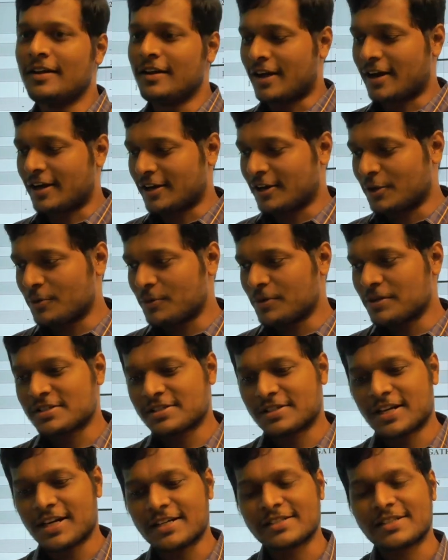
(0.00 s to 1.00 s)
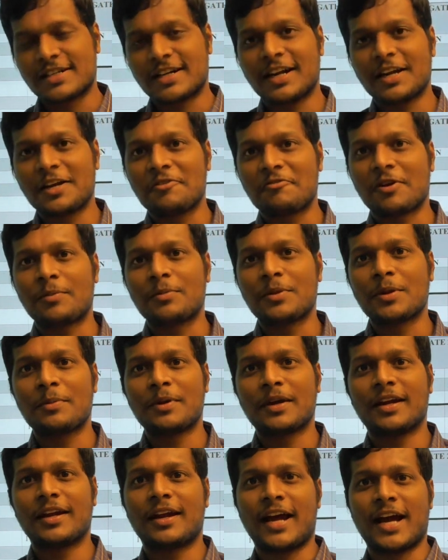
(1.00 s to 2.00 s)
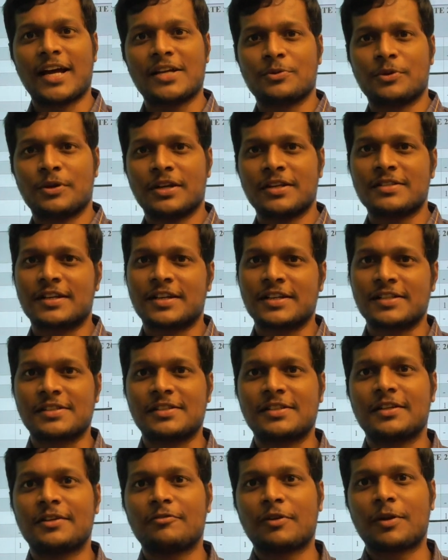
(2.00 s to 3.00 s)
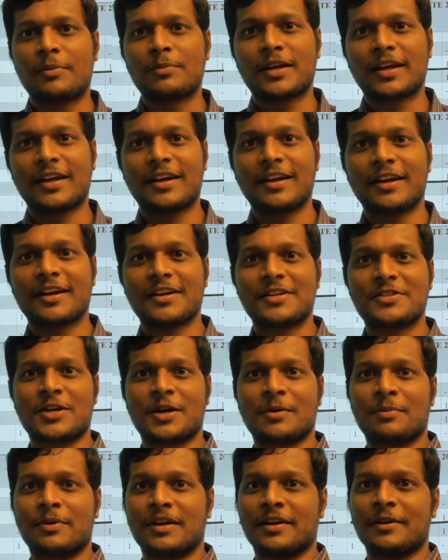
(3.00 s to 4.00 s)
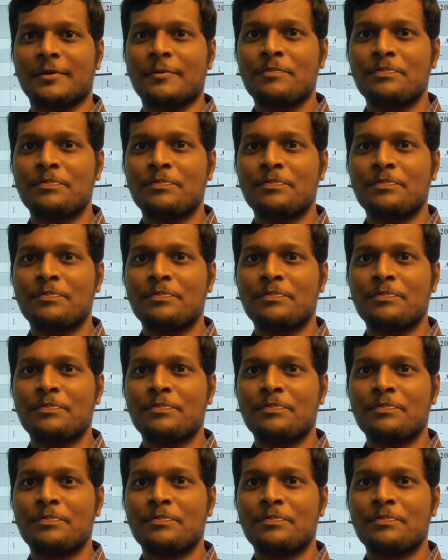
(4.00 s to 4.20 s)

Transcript: and you will start studying from the beginning as we discussed from the earlier chapter.